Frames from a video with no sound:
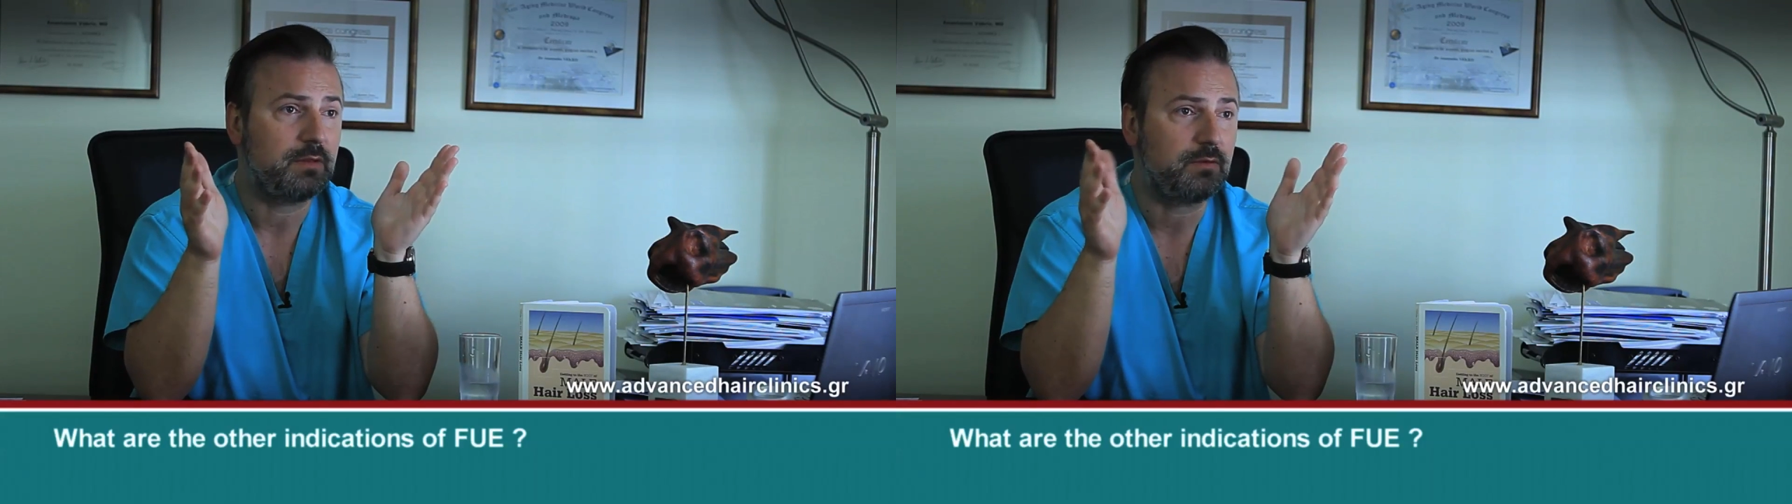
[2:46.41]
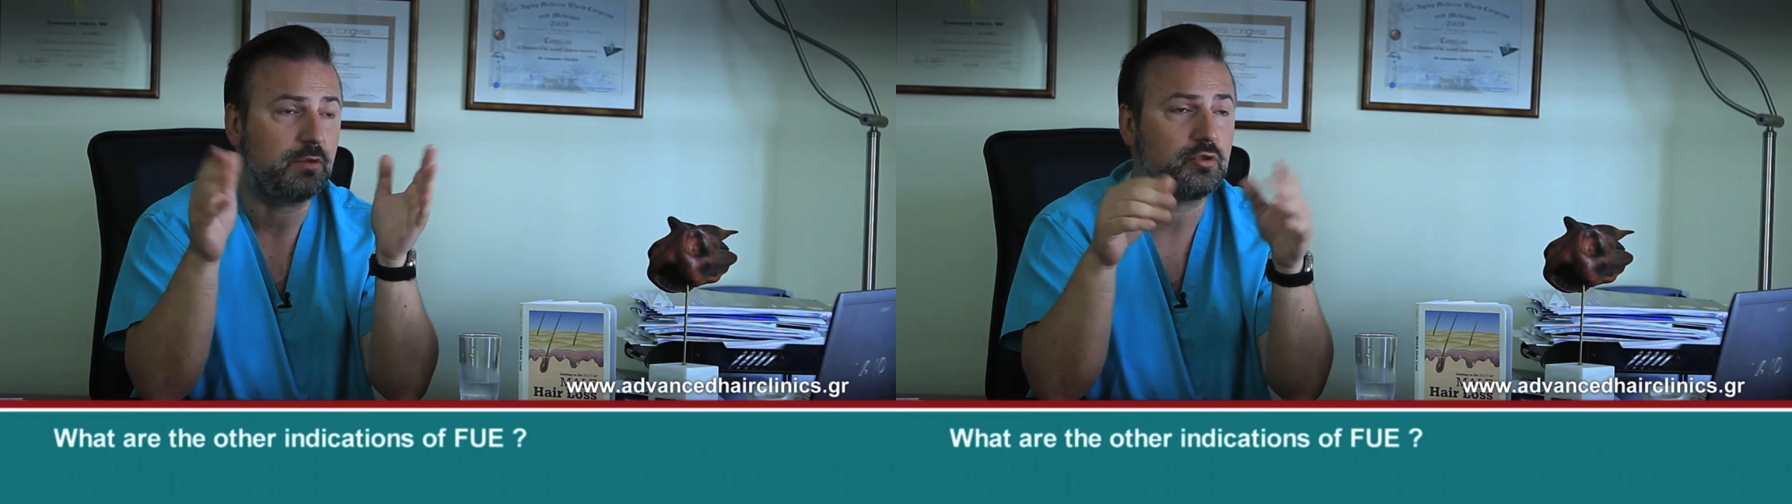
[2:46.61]

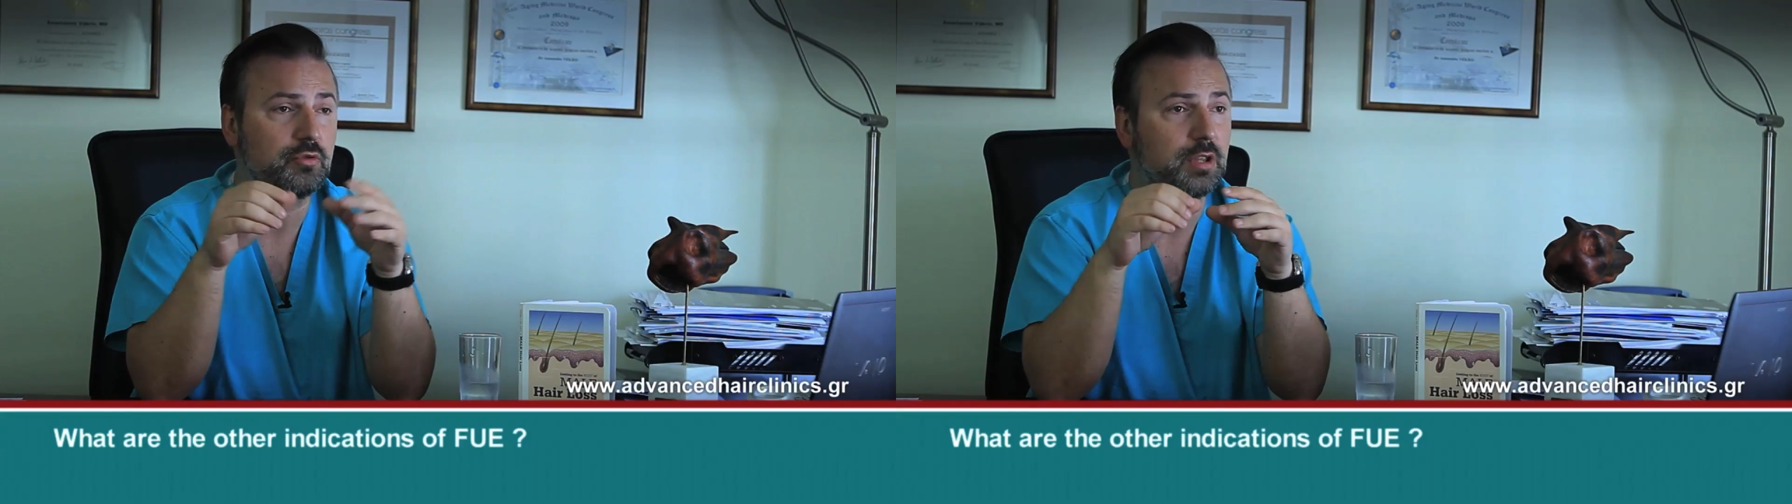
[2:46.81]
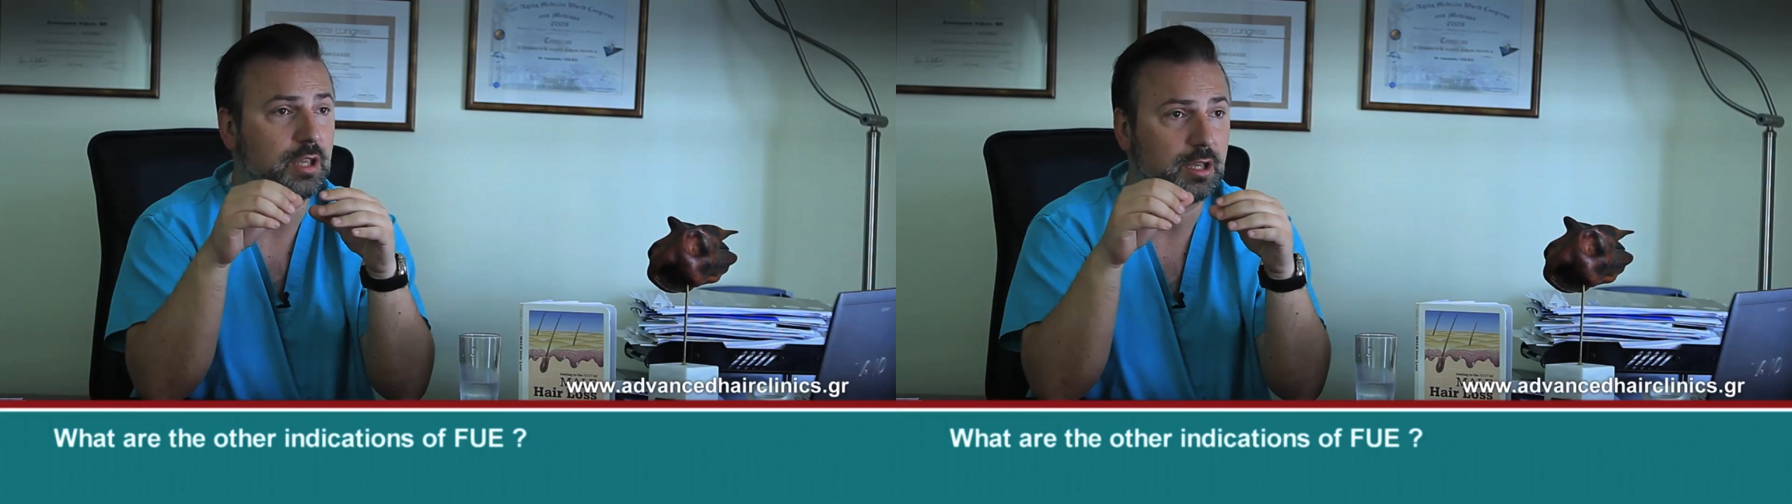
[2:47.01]
in the future
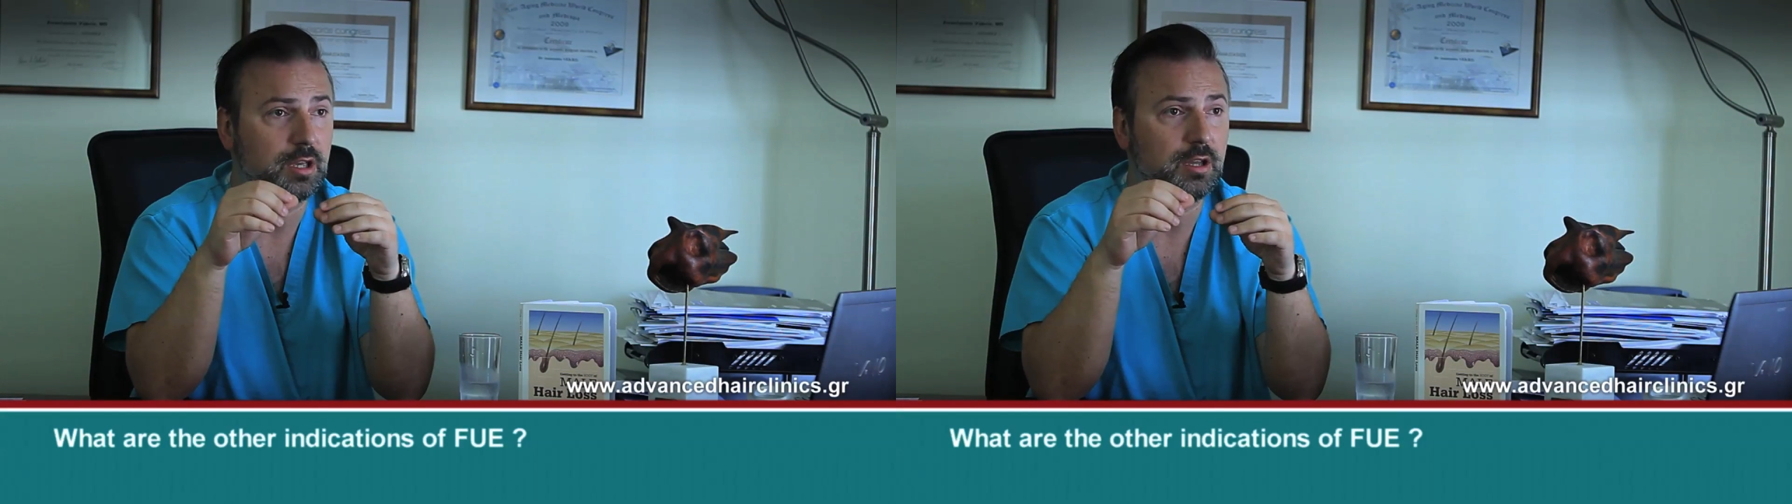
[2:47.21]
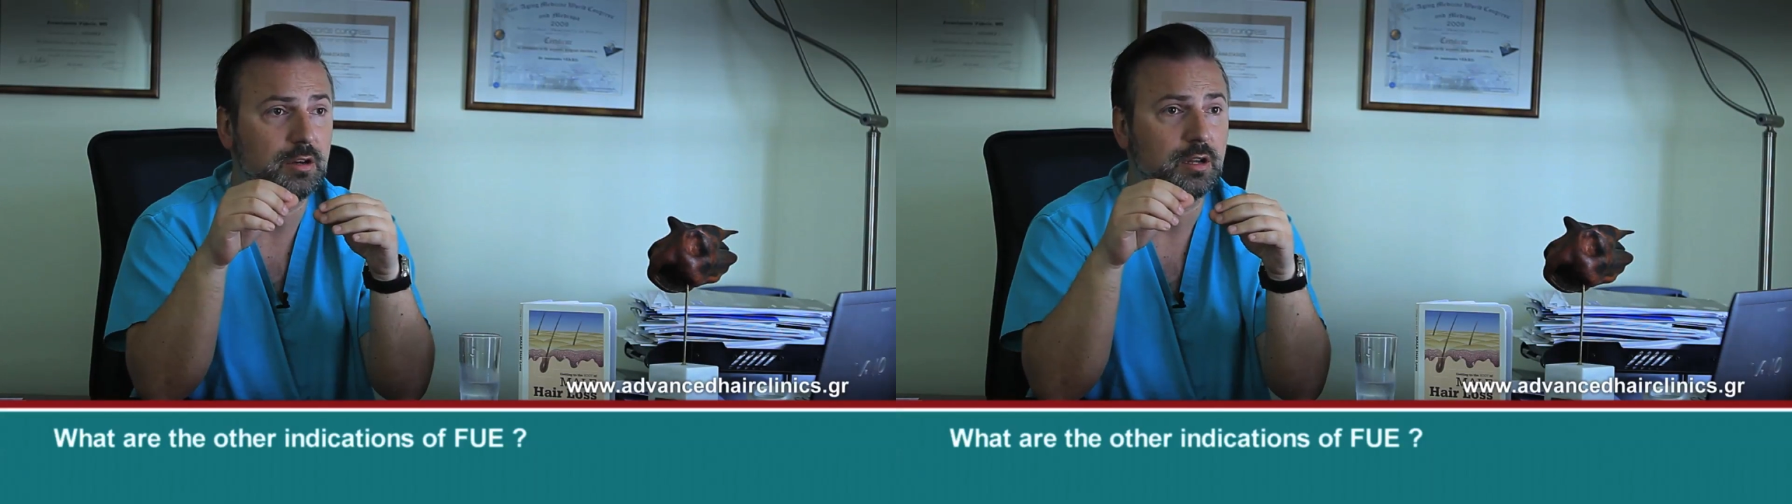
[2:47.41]
their
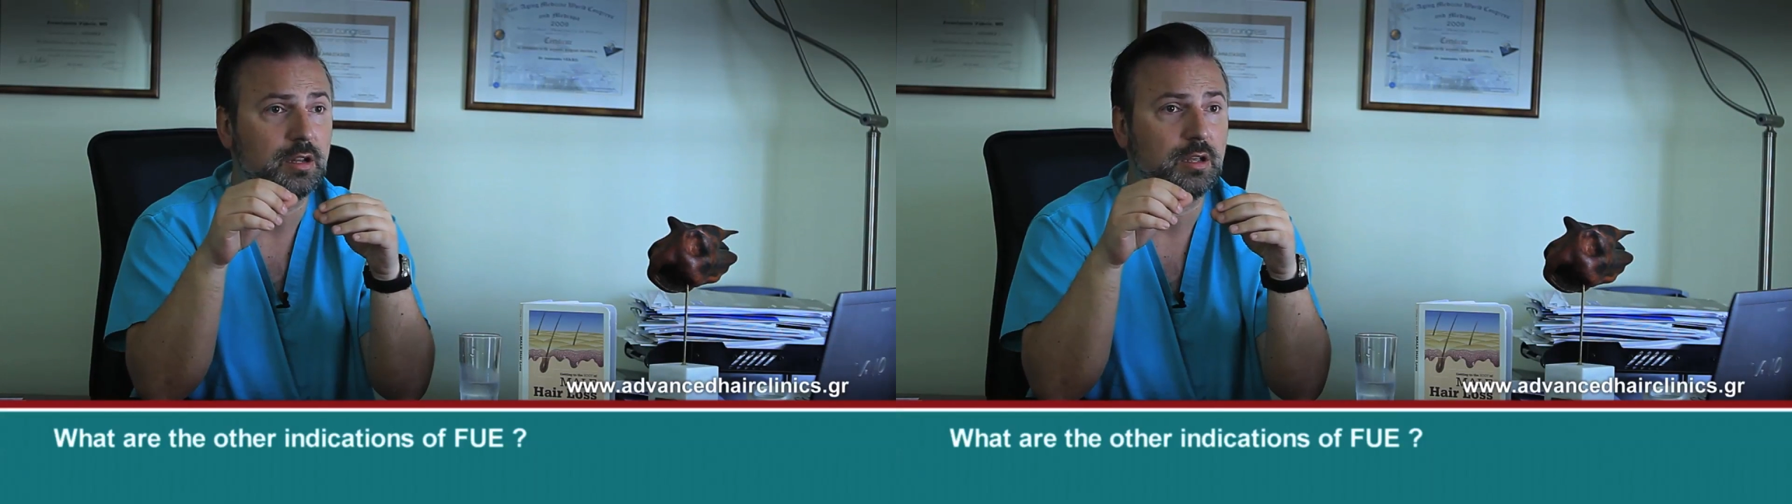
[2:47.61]
hair